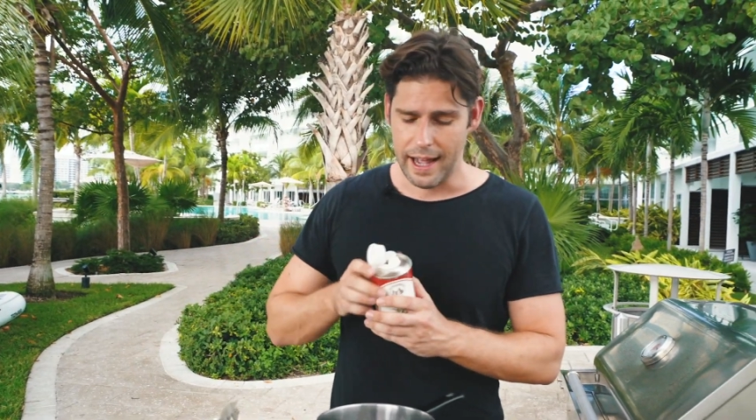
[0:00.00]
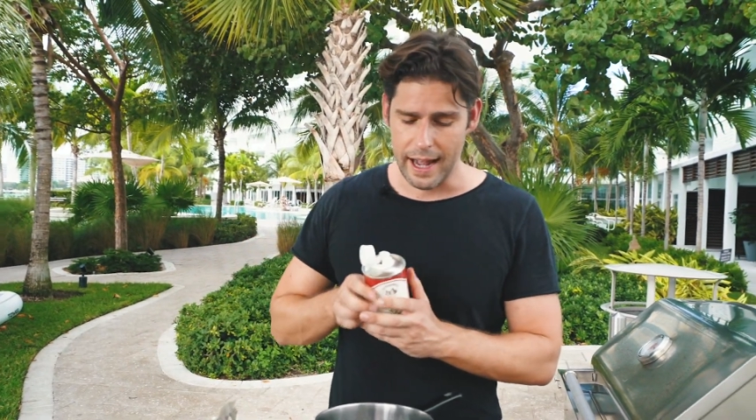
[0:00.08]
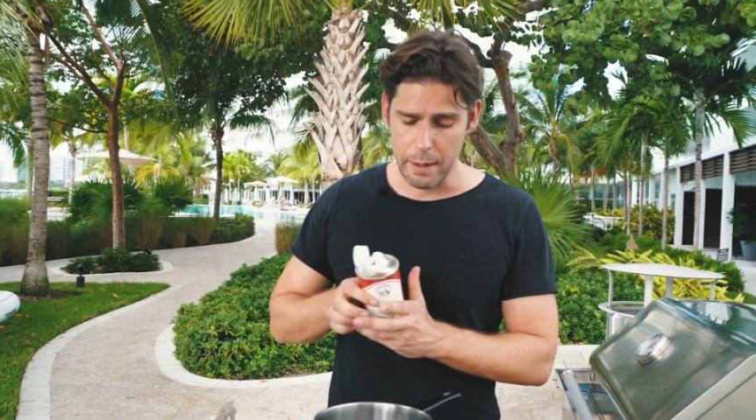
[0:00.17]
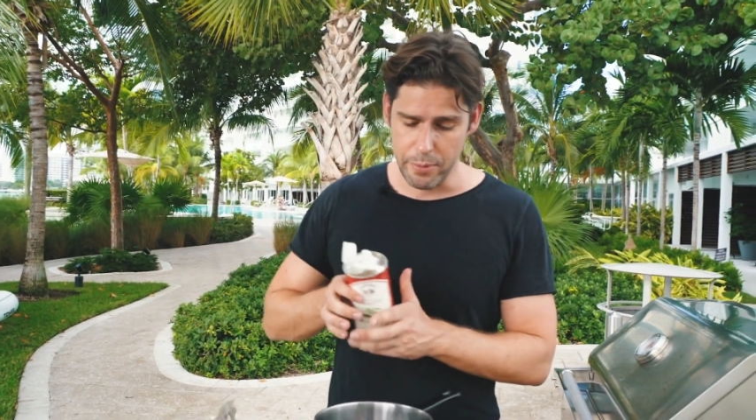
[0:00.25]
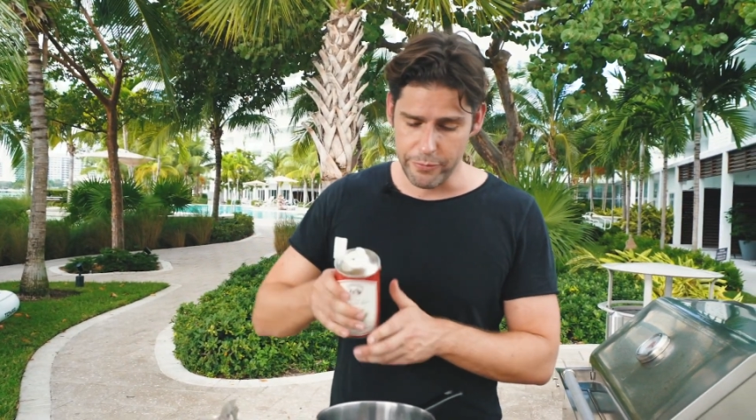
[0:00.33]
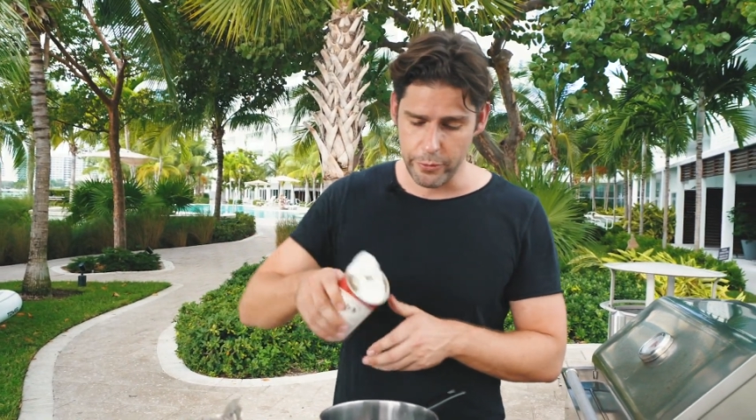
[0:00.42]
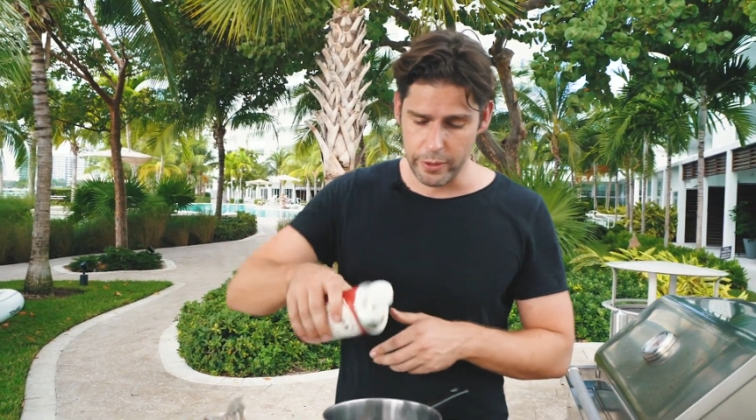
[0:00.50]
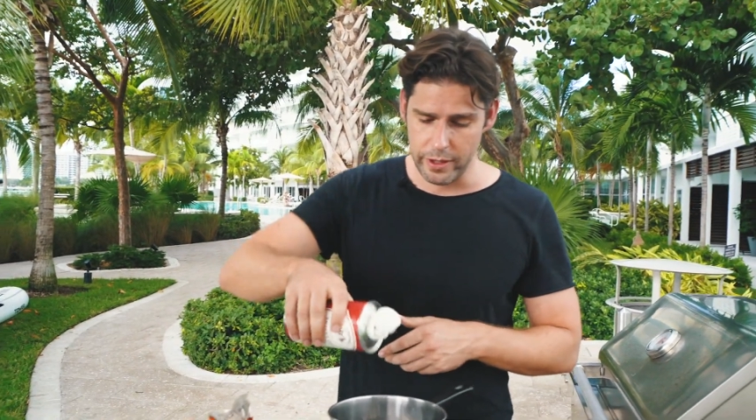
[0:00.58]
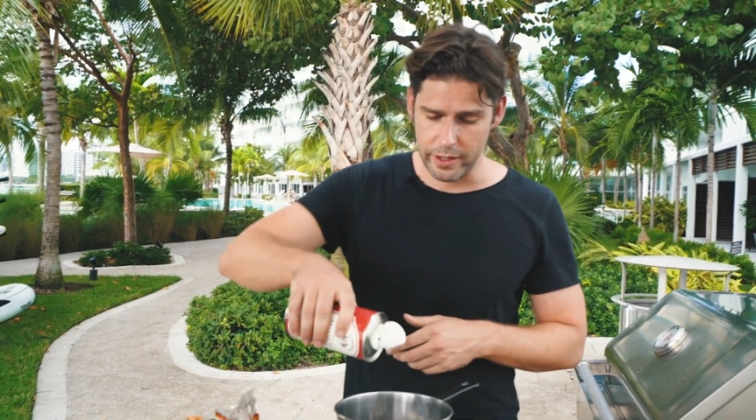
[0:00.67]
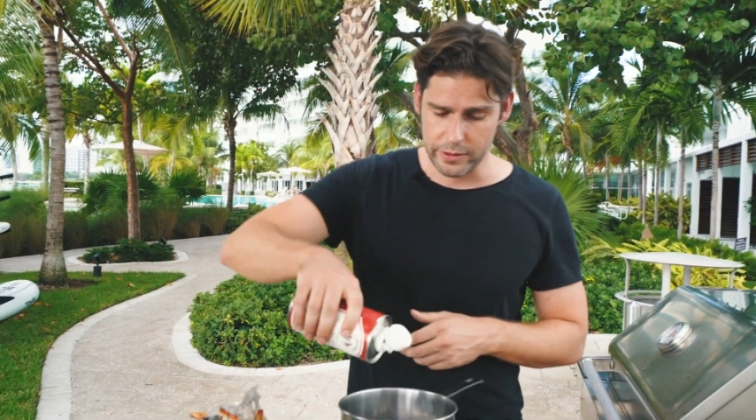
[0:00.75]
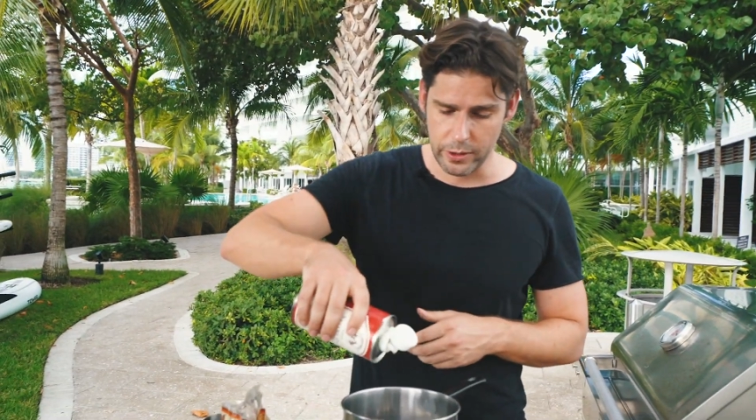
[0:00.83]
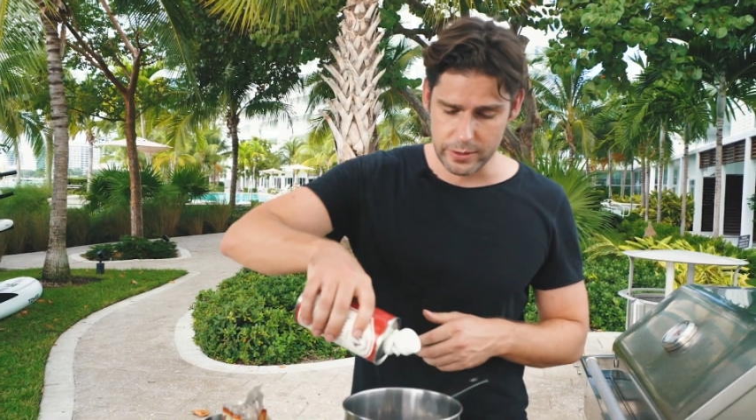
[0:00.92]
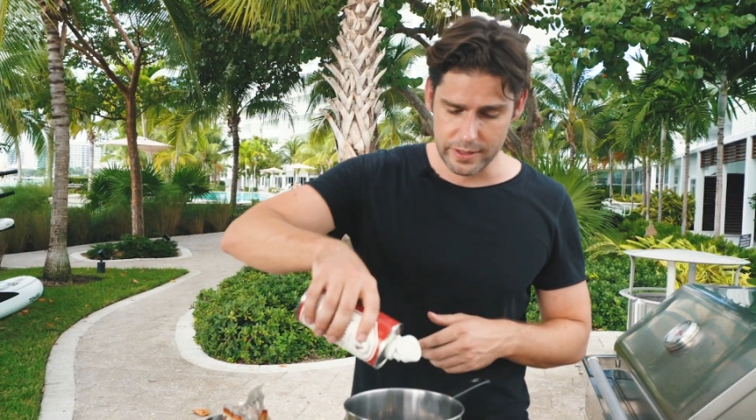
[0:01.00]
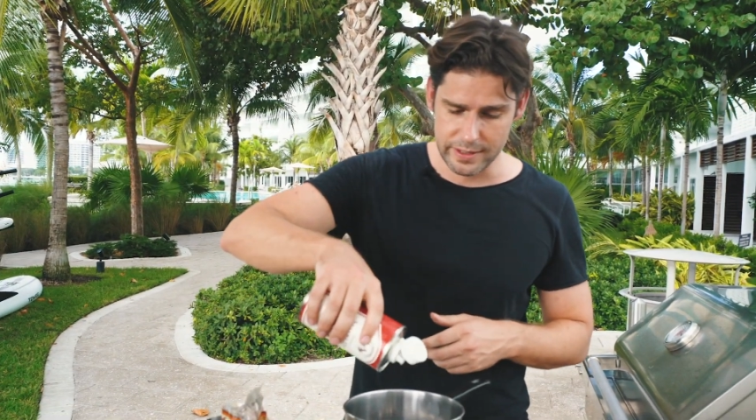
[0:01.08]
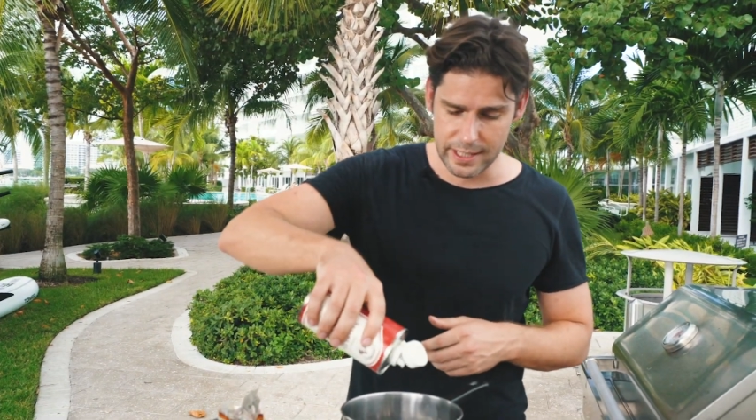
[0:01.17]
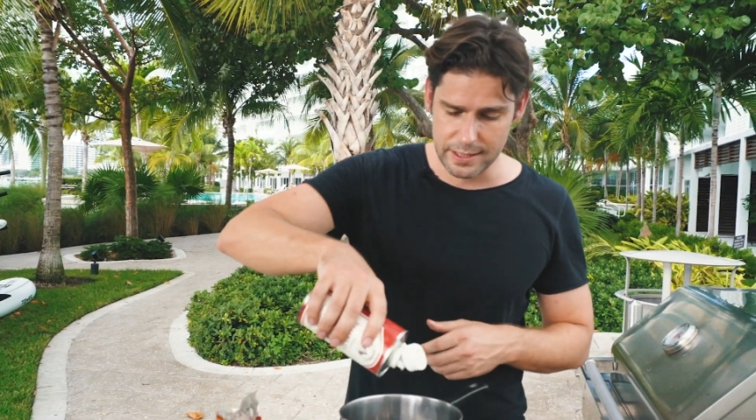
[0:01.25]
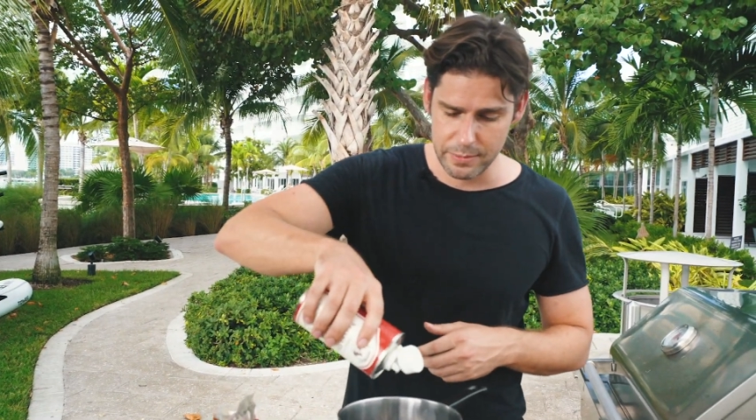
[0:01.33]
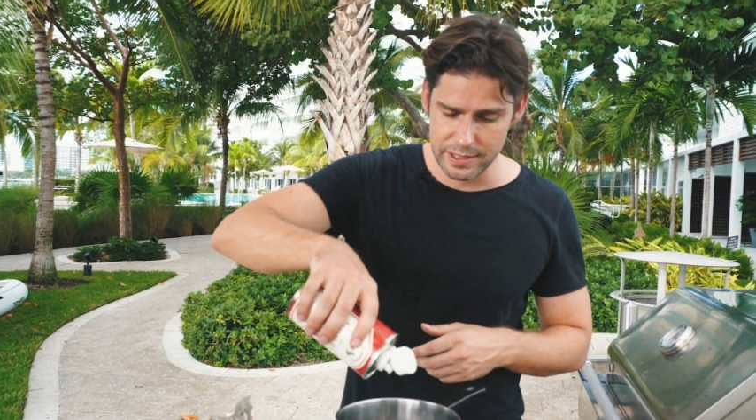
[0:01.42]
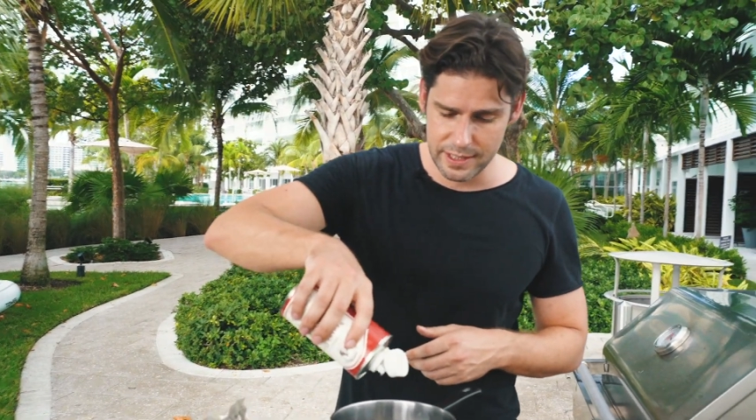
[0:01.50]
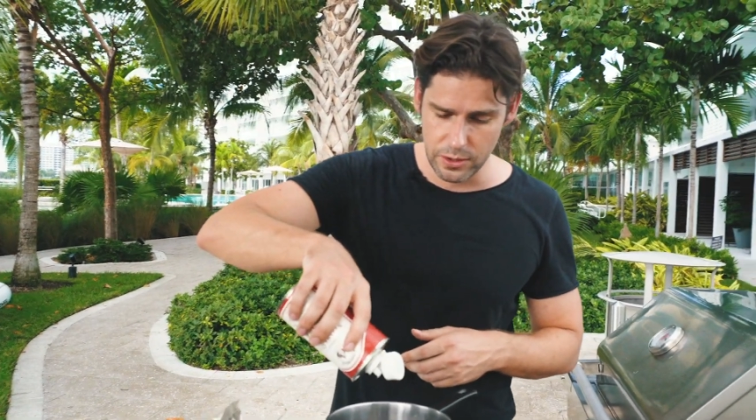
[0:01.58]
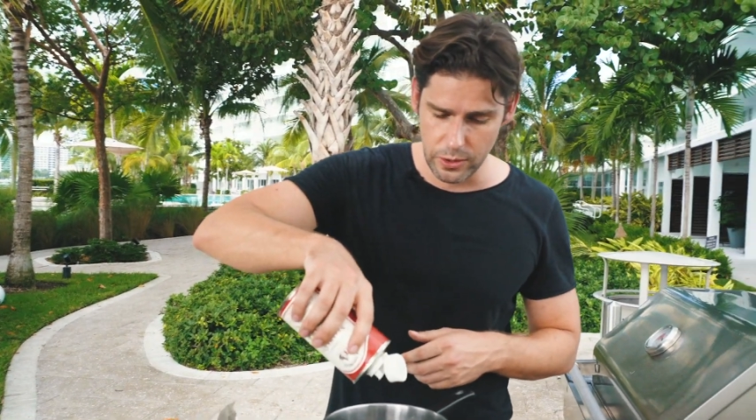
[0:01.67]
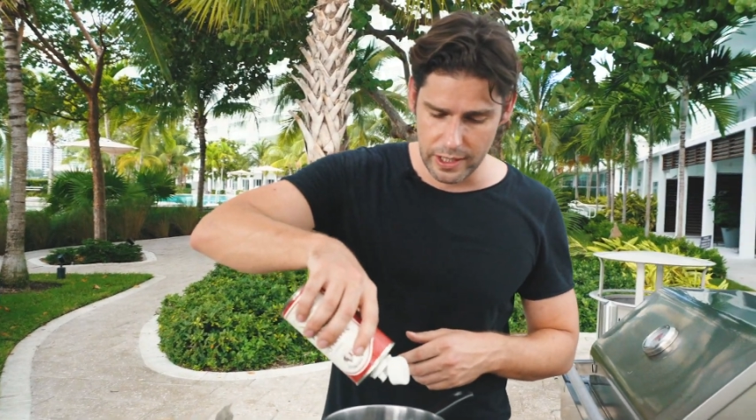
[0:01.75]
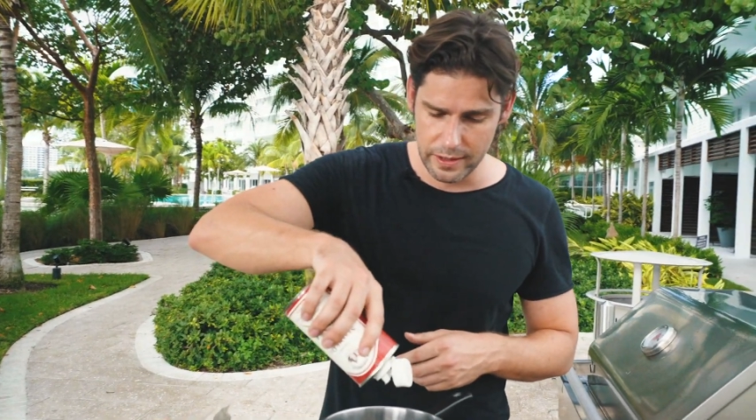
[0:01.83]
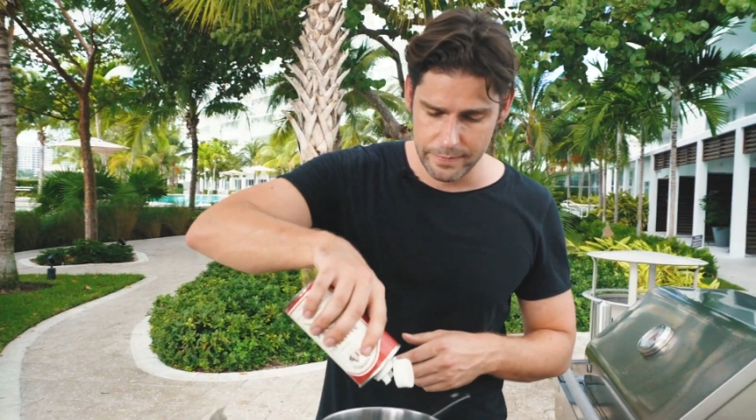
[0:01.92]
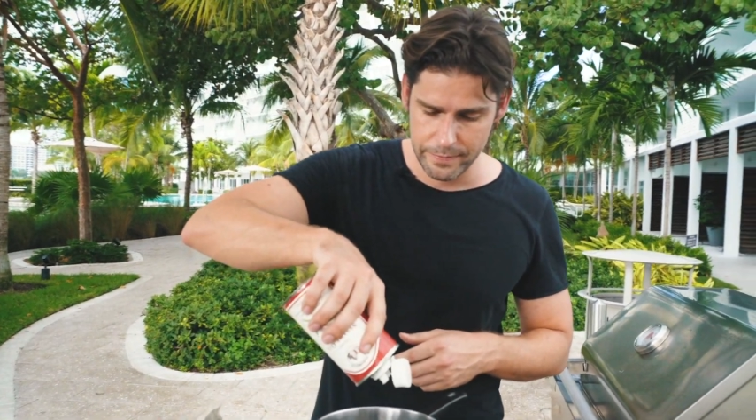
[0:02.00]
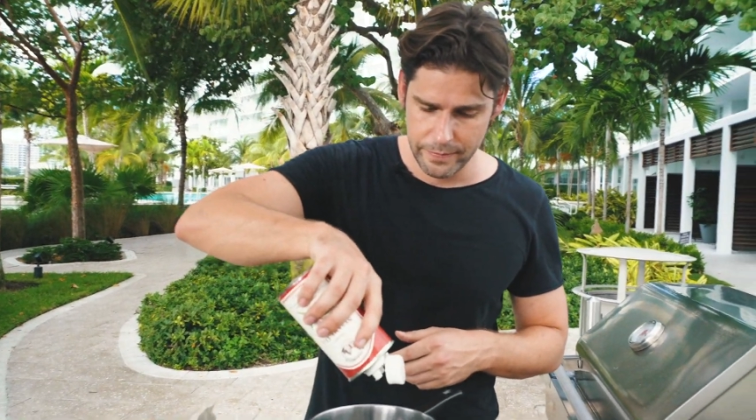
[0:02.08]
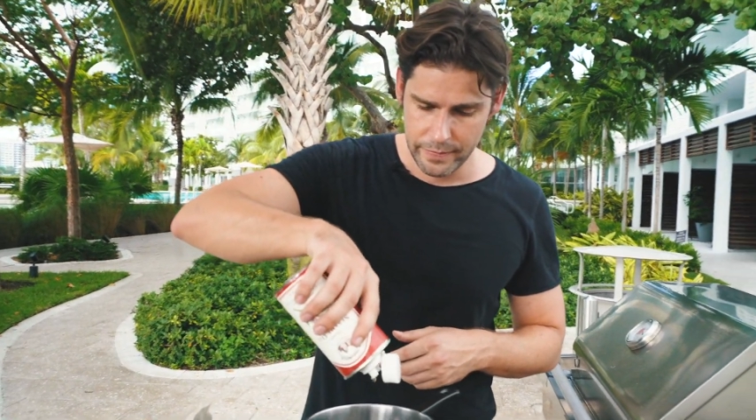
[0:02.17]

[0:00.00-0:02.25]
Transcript: I prefer the toasted sesame seed oil,